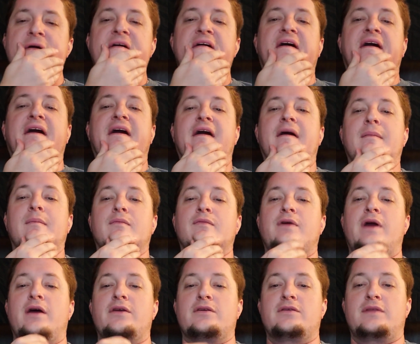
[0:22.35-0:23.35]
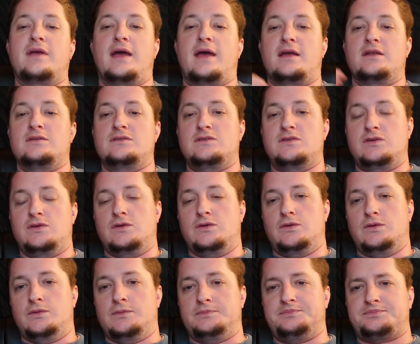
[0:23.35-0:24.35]
rather than
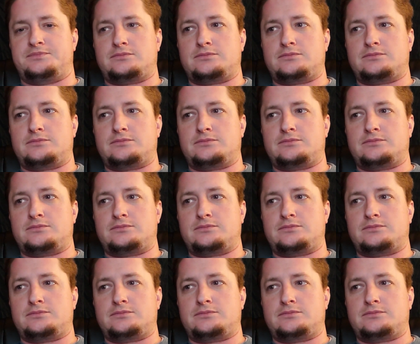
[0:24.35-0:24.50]
to